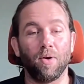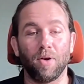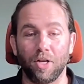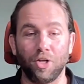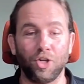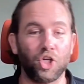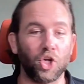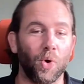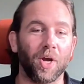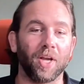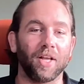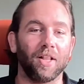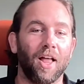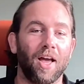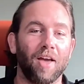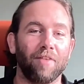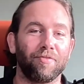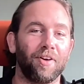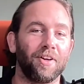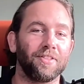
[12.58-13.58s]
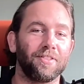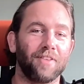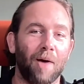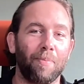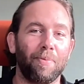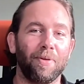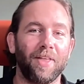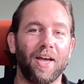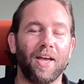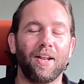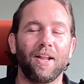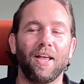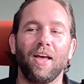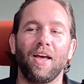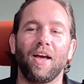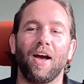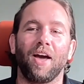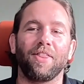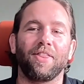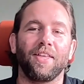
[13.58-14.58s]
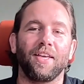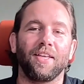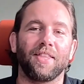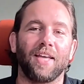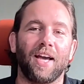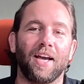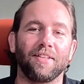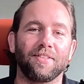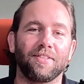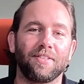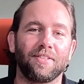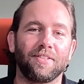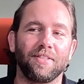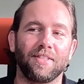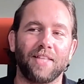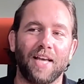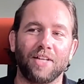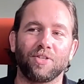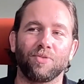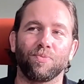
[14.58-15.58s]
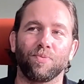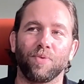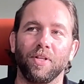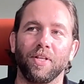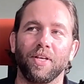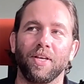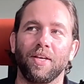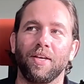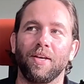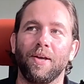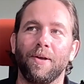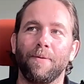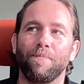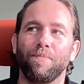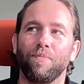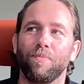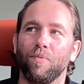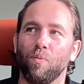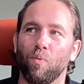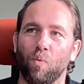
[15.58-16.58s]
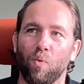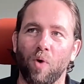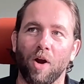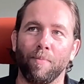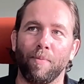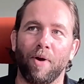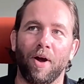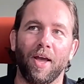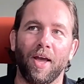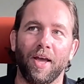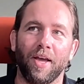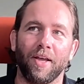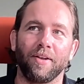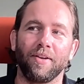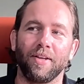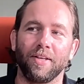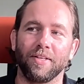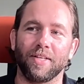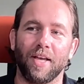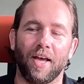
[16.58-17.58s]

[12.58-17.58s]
enjoying life on top of that, I think that's really where my head is